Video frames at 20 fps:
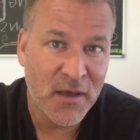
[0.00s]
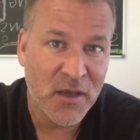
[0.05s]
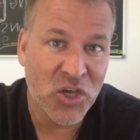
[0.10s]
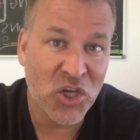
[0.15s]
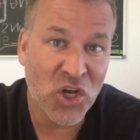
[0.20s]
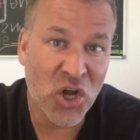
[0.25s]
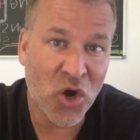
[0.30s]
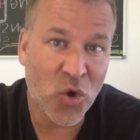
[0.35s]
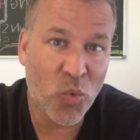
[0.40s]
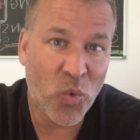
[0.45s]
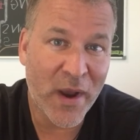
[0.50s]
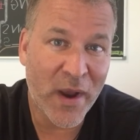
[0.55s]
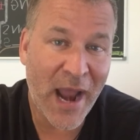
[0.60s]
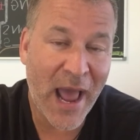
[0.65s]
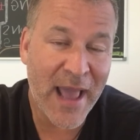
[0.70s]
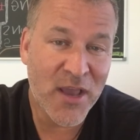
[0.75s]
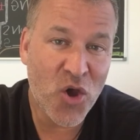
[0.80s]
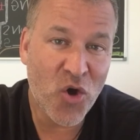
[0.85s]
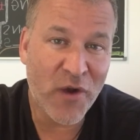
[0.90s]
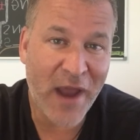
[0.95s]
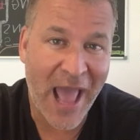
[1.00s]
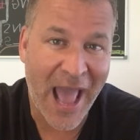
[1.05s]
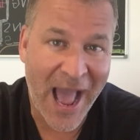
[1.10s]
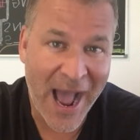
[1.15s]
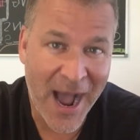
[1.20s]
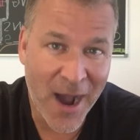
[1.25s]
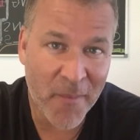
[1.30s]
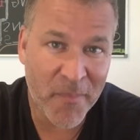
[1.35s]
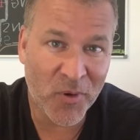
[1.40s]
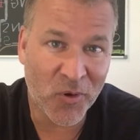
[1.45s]
You know, when I go to
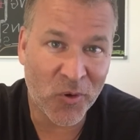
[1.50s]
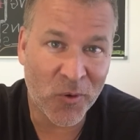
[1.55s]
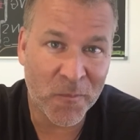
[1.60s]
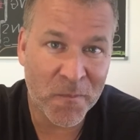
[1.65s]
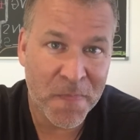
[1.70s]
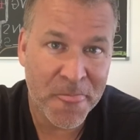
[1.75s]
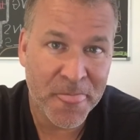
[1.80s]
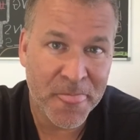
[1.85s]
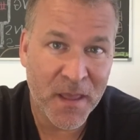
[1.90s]
Apple,